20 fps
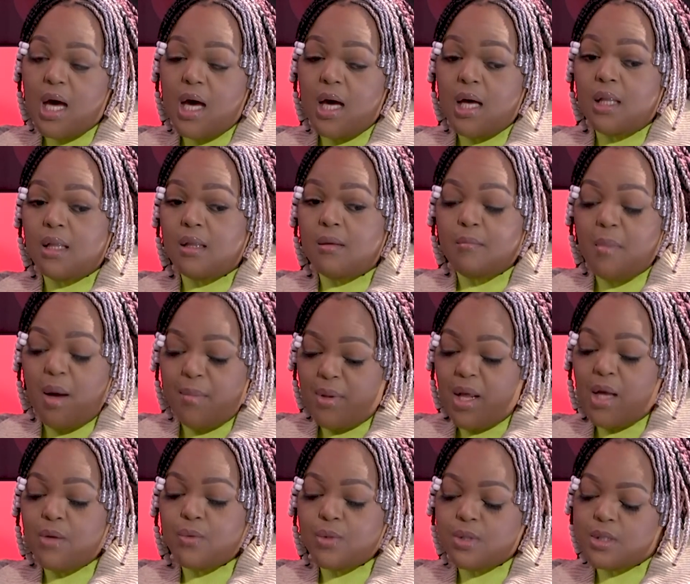And my
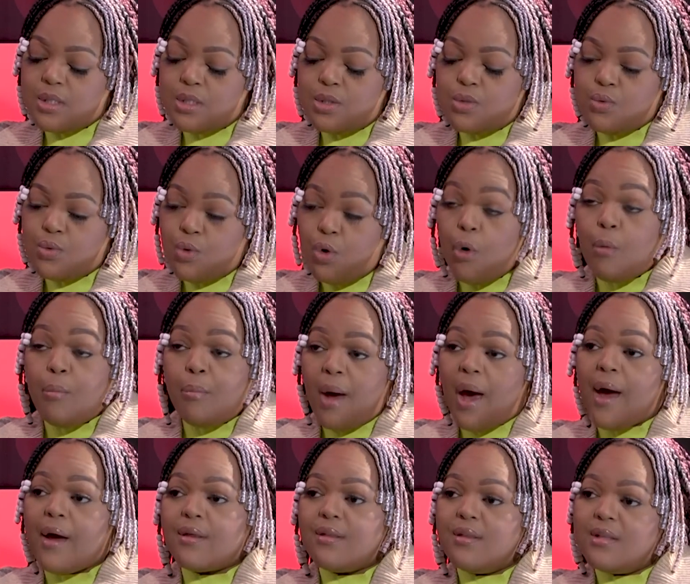plan was to go
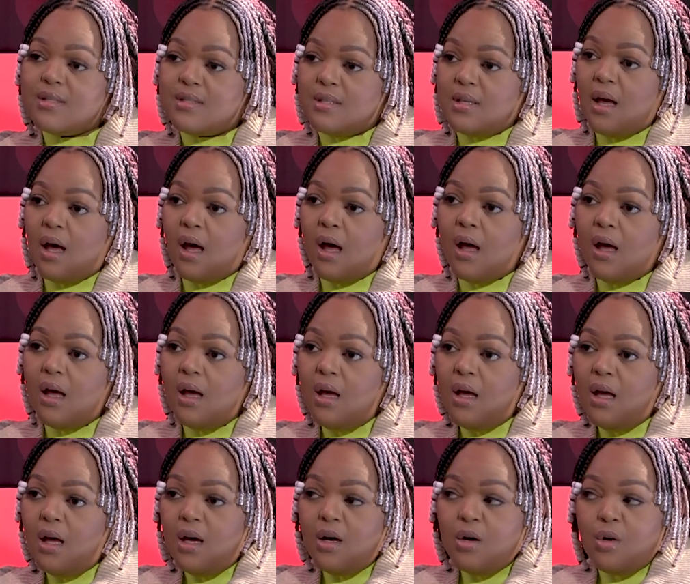back this year
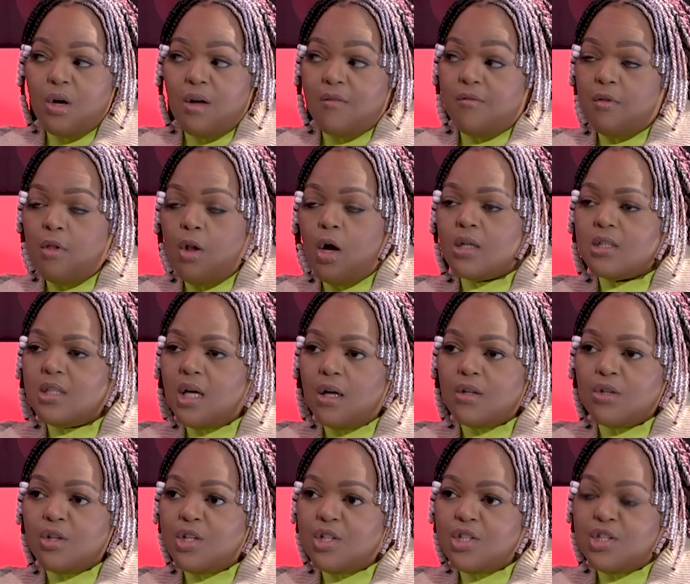if lockdown
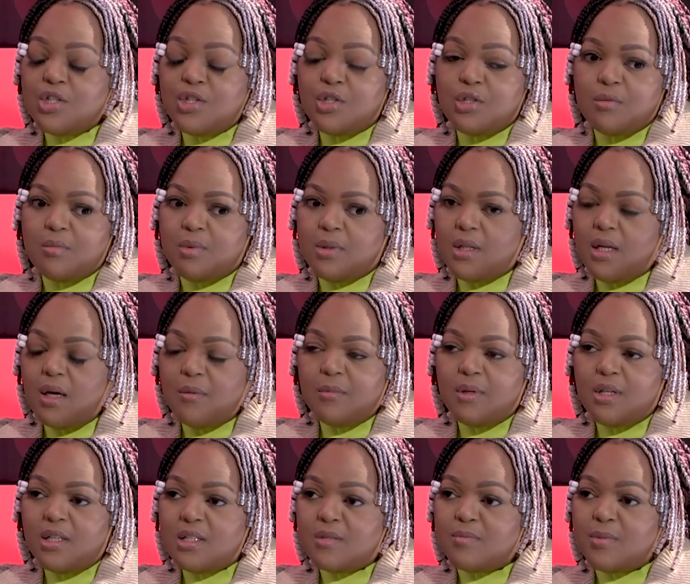continued. But I
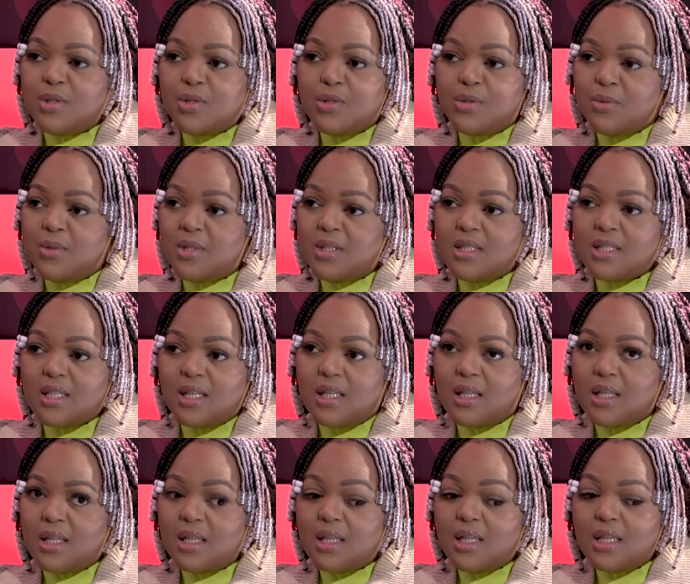mean, it's been 2 weeks
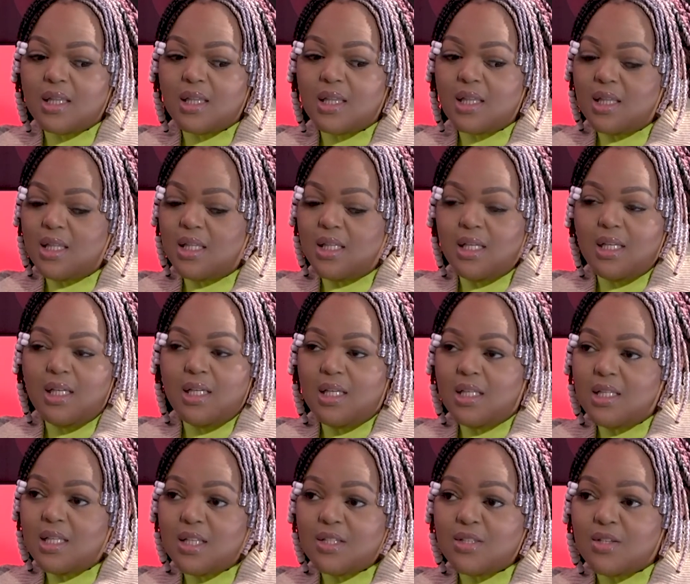and
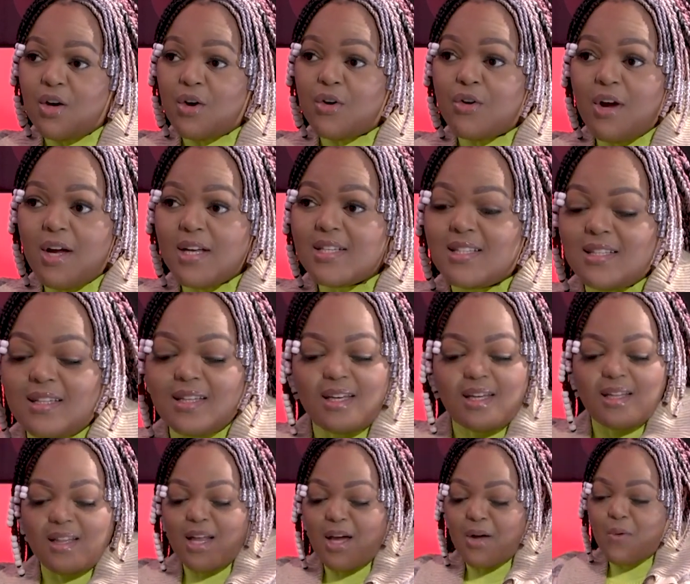things are crazy again.
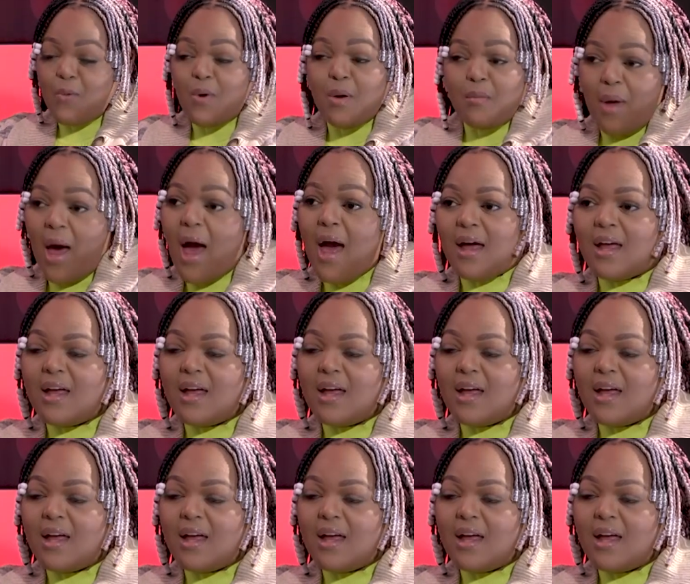Like we're back.